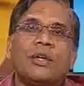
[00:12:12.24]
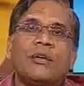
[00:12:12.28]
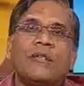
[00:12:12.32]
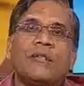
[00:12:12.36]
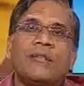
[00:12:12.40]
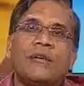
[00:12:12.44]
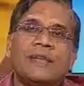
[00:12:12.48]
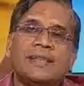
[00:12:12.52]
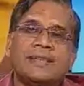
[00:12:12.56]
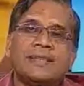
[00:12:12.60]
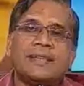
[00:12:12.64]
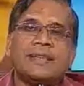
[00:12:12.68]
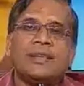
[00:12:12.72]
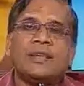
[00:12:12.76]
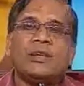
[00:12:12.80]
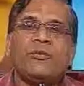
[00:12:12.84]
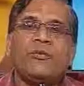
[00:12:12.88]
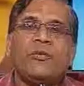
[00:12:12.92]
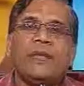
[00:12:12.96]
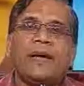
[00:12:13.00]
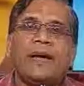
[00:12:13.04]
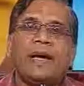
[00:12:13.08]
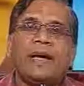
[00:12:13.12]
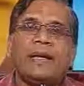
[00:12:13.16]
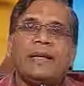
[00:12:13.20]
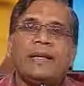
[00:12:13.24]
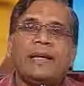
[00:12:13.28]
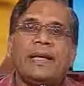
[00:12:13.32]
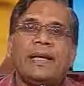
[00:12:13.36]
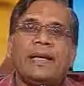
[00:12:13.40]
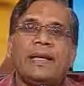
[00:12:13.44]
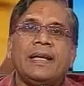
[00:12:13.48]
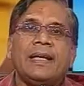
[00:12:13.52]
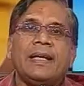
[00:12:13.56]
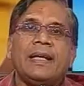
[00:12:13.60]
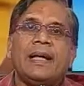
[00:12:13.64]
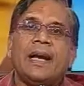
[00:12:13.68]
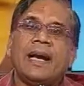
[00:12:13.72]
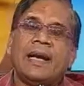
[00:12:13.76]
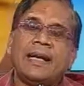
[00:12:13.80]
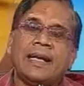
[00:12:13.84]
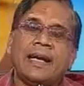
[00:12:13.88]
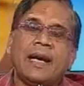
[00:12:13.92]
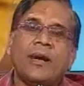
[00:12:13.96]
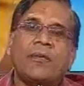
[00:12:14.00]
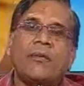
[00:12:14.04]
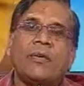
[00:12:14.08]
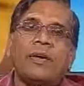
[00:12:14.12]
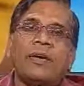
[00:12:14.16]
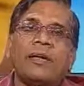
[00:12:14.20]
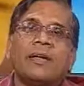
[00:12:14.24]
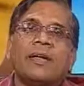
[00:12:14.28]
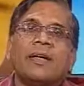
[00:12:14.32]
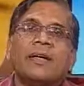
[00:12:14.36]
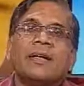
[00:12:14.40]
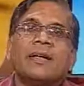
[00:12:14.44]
very significantly, and our